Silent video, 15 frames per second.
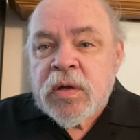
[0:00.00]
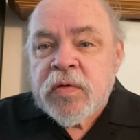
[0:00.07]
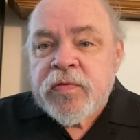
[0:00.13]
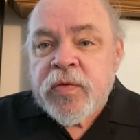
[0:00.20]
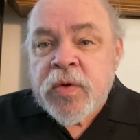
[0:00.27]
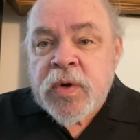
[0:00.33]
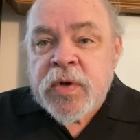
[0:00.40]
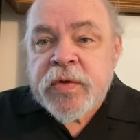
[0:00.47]

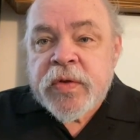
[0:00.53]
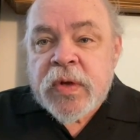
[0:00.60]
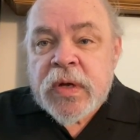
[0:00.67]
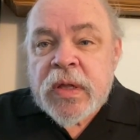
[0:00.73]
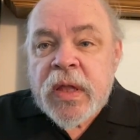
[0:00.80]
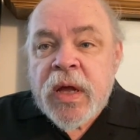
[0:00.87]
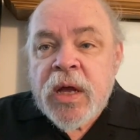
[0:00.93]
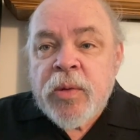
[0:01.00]
for us to
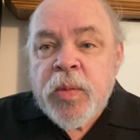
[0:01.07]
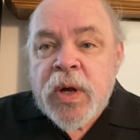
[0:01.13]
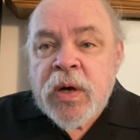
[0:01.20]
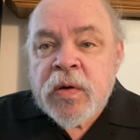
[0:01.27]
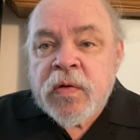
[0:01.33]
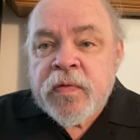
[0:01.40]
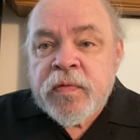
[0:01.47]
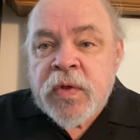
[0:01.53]
climb
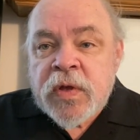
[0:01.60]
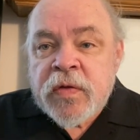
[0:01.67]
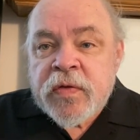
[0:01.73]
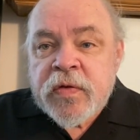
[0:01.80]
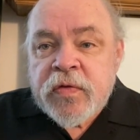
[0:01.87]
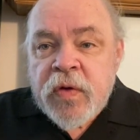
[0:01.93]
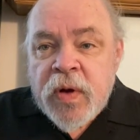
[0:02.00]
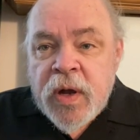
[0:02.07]
out of these
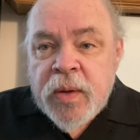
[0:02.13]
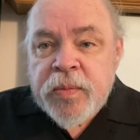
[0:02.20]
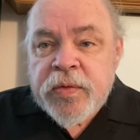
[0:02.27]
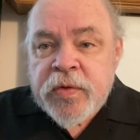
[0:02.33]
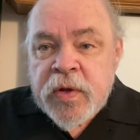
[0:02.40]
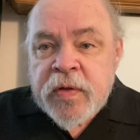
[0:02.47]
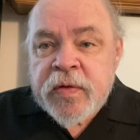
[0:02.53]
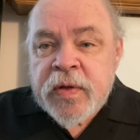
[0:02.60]
traps,
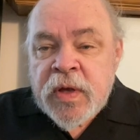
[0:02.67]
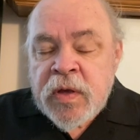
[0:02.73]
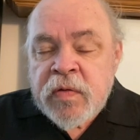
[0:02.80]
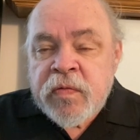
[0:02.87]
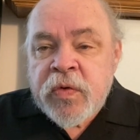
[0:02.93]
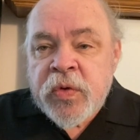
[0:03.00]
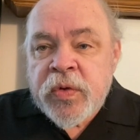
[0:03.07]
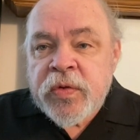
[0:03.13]
these
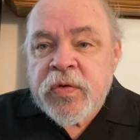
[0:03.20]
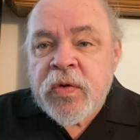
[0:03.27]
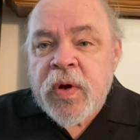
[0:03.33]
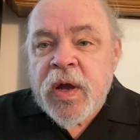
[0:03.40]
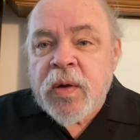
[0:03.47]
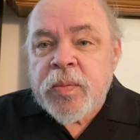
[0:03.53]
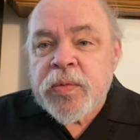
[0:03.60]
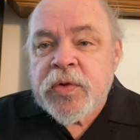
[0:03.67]
evil
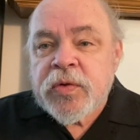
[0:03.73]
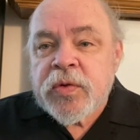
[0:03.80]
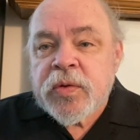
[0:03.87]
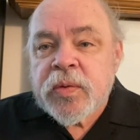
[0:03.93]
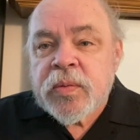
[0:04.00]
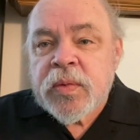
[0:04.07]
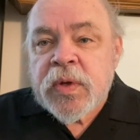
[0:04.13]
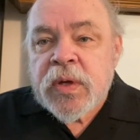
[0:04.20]
traps.
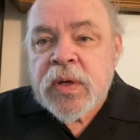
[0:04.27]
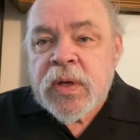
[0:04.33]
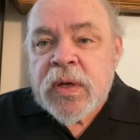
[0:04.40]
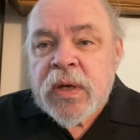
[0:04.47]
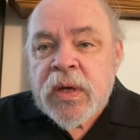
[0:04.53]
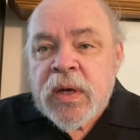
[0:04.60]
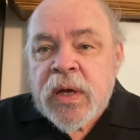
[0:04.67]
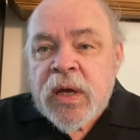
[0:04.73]

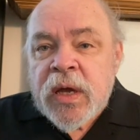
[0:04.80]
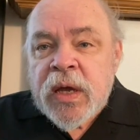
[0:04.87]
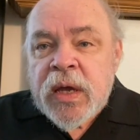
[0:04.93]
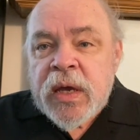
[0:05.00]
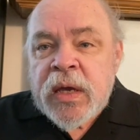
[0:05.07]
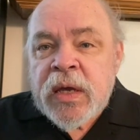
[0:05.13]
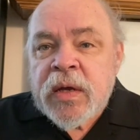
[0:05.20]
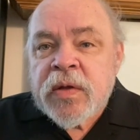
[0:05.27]

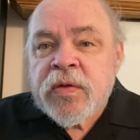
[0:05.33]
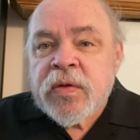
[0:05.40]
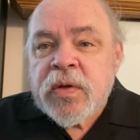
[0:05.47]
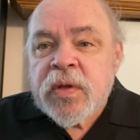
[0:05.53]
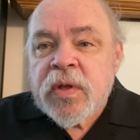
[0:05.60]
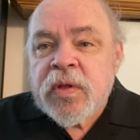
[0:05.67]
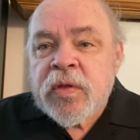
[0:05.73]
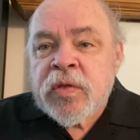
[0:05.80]
And
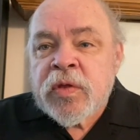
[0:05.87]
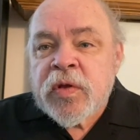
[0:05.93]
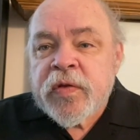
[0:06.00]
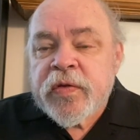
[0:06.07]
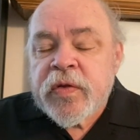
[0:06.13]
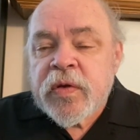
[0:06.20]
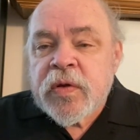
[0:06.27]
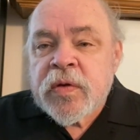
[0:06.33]

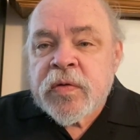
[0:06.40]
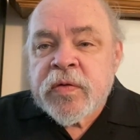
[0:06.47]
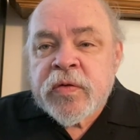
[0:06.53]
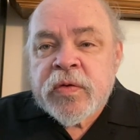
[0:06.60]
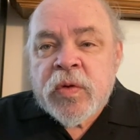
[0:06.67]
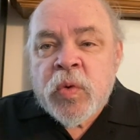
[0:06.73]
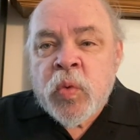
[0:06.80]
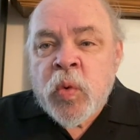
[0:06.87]
this
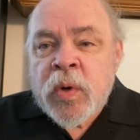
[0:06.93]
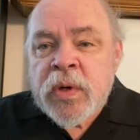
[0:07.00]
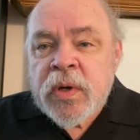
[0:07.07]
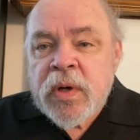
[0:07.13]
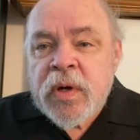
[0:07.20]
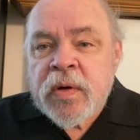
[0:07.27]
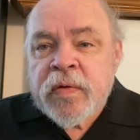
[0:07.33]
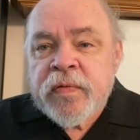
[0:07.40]
is
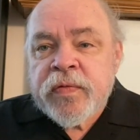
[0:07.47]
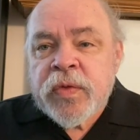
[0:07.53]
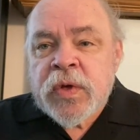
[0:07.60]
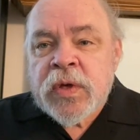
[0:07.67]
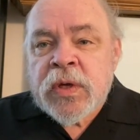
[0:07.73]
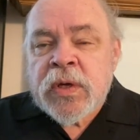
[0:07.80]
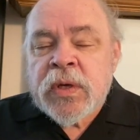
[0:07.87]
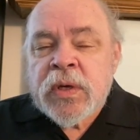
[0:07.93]
one of
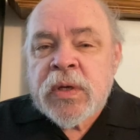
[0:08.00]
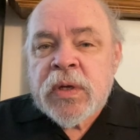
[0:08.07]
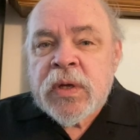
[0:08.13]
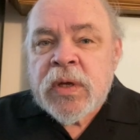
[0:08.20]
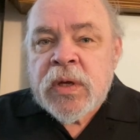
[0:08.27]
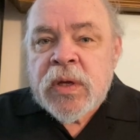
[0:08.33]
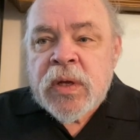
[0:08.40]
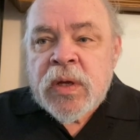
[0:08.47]
the
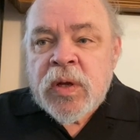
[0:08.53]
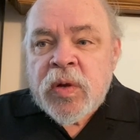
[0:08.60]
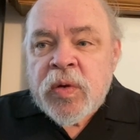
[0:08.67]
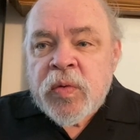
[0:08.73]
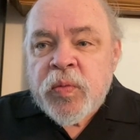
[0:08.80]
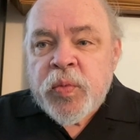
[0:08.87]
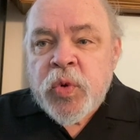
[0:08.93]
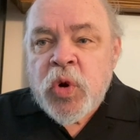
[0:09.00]

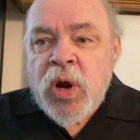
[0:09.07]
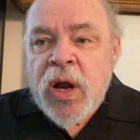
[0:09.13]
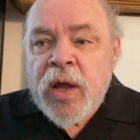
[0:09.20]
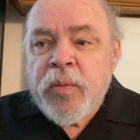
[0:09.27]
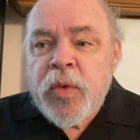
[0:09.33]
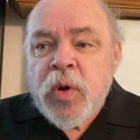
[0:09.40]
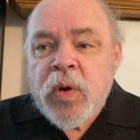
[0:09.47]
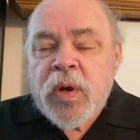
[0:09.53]

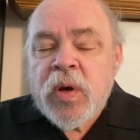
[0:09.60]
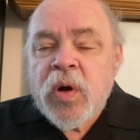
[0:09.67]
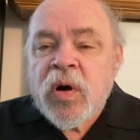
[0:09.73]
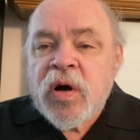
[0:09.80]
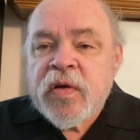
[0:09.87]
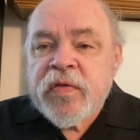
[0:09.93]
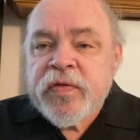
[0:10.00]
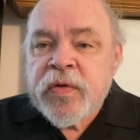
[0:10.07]
primary
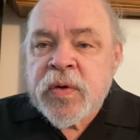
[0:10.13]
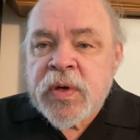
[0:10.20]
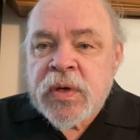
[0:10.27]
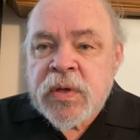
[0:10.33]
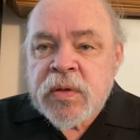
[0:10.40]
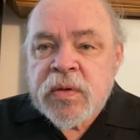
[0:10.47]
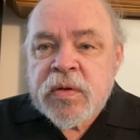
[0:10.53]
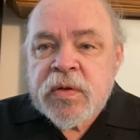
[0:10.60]

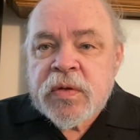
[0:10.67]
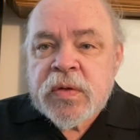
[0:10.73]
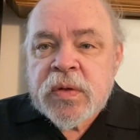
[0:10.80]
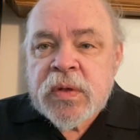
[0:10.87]
offerings